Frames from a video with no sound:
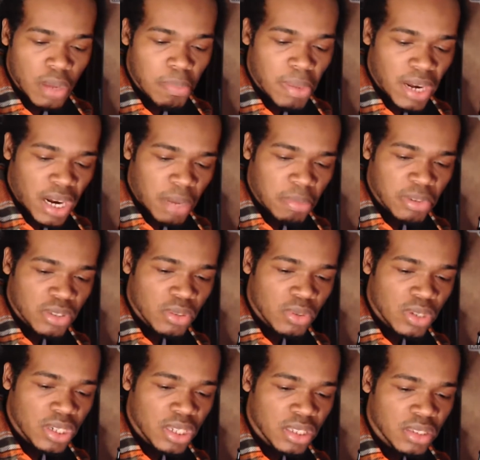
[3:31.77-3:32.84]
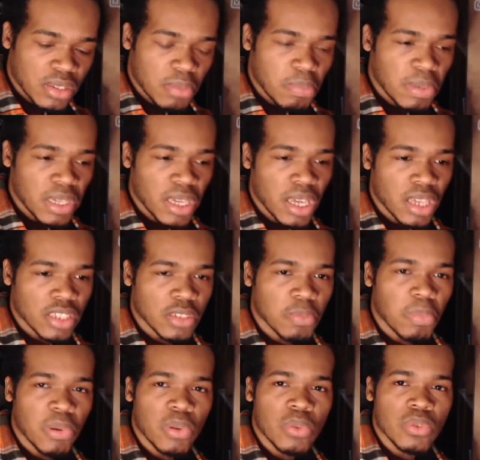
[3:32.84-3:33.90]
better opportunity to be
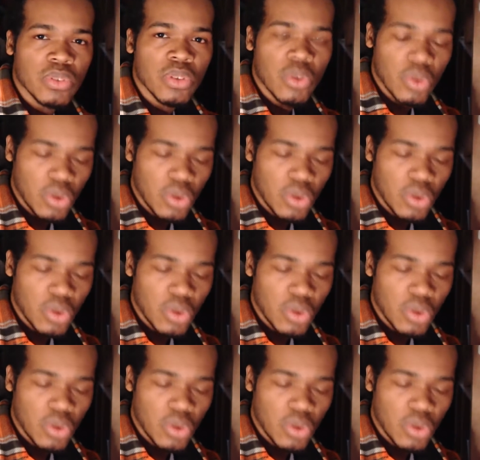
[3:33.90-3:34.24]
exposed